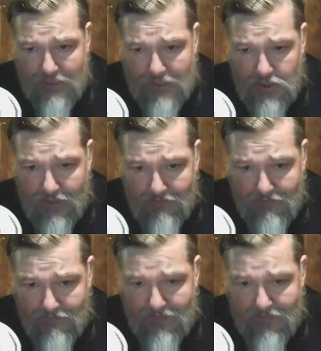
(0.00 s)
however,
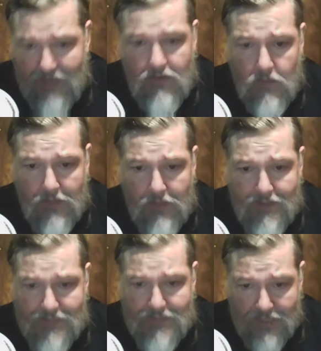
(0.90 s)
that low bar is
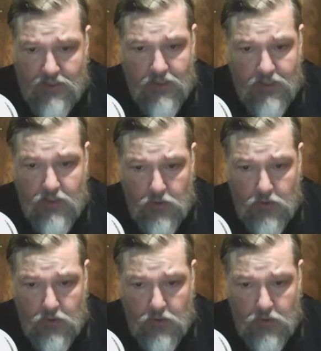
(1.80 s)
actually a good